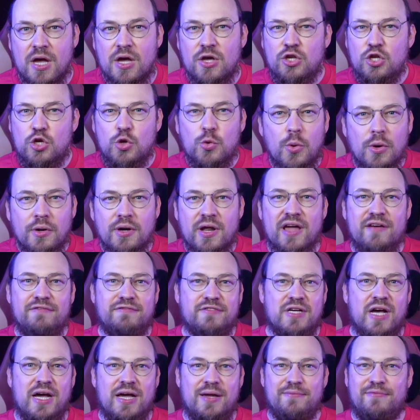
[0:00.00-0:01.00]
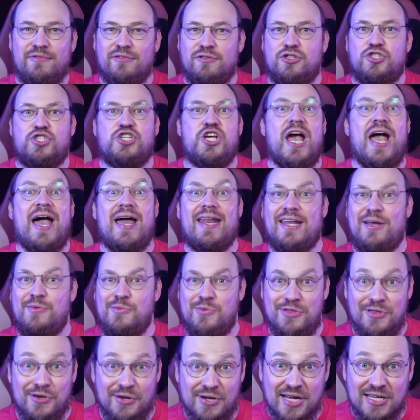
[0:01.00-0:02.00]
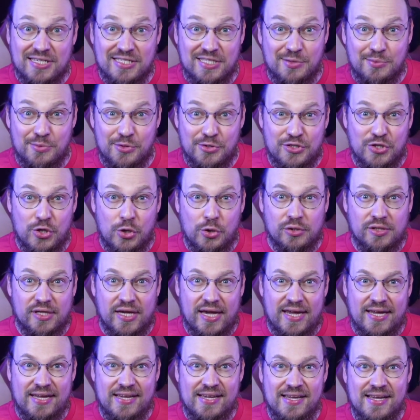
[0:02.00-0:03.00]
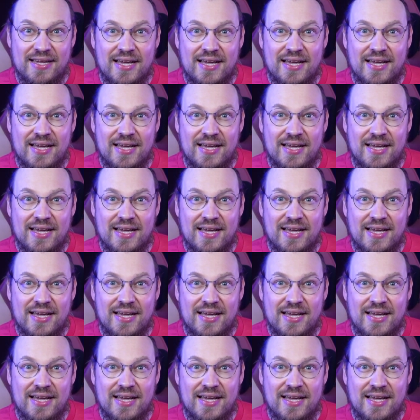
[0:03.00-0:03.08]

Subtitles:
you won't have time for chatting with your customers all day.